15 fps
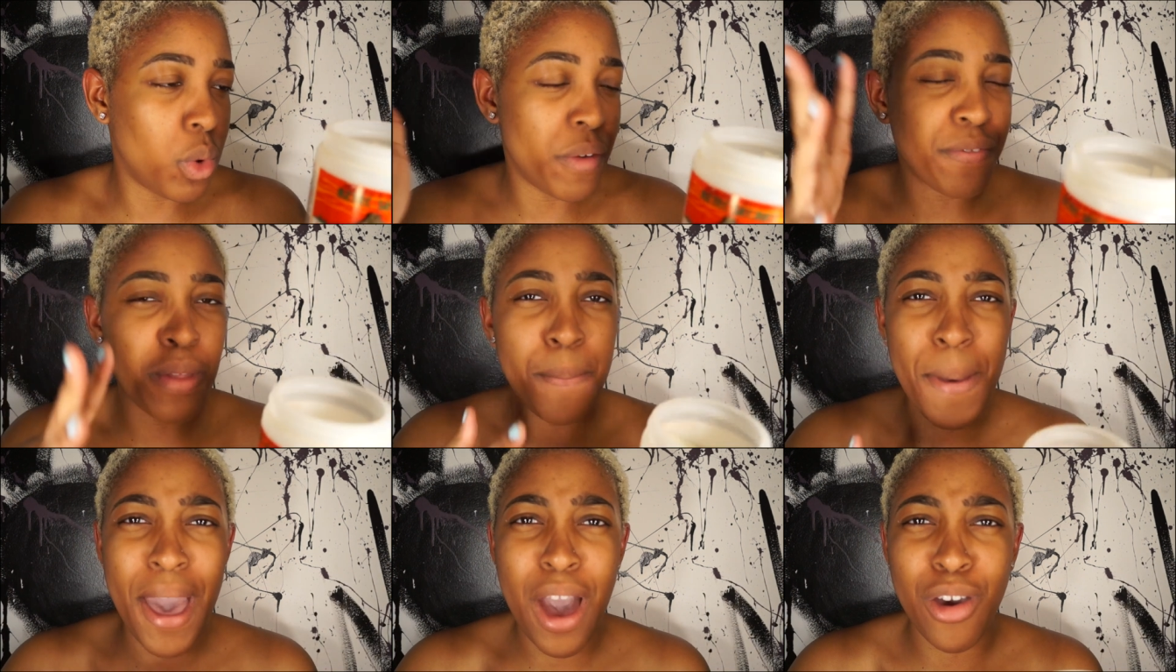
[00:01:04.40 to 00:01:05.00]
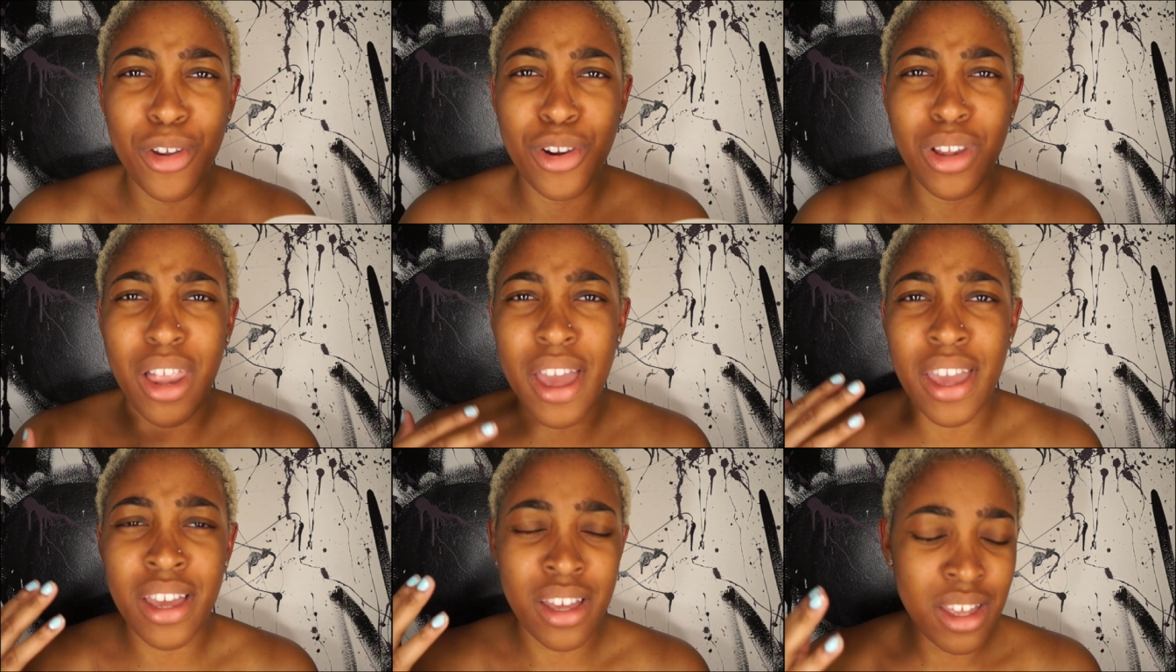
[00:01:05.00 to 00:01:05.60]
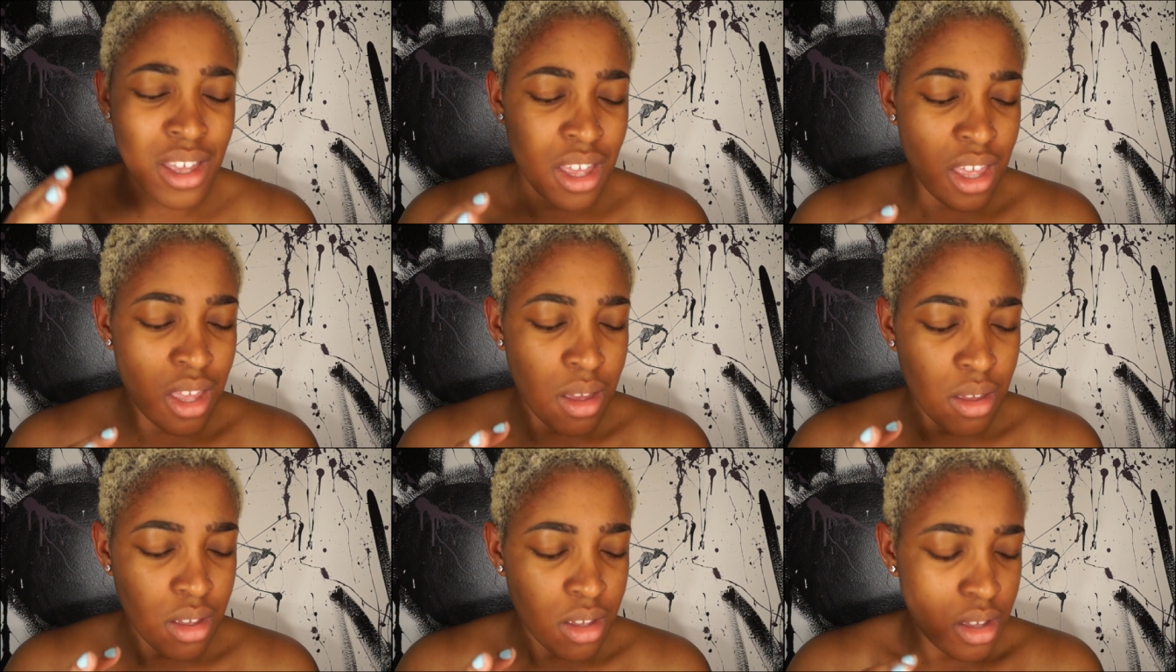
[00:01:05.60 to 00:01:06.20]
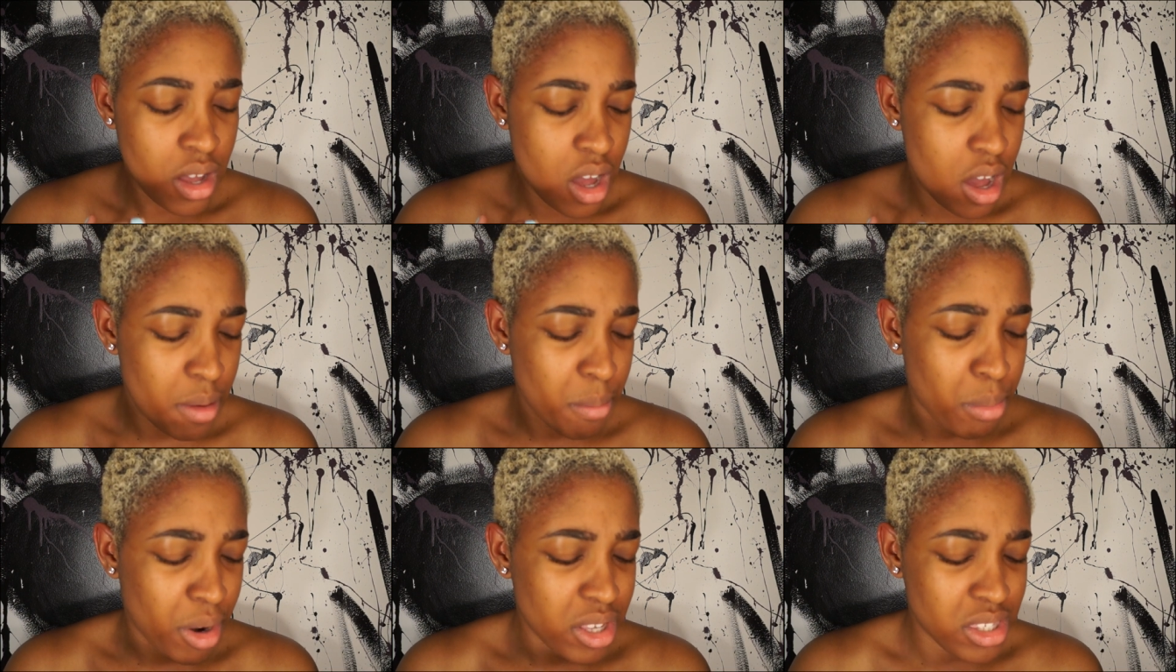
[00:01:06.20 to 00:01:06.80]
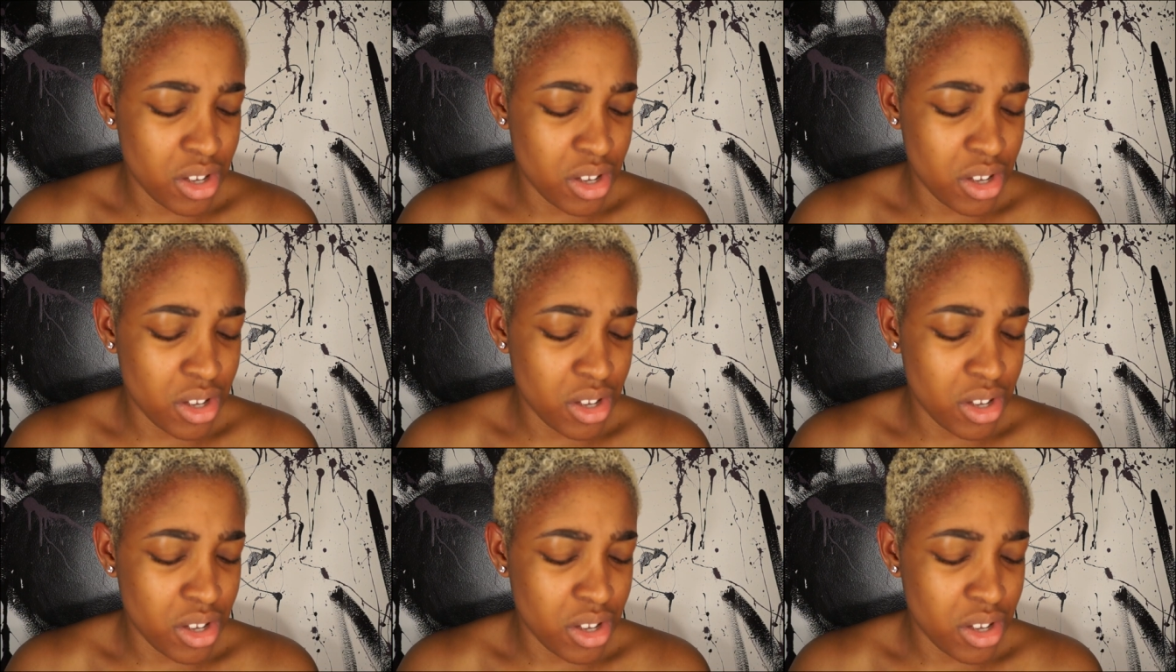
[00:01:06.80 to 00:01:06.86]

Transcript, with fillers: with the powder like breaks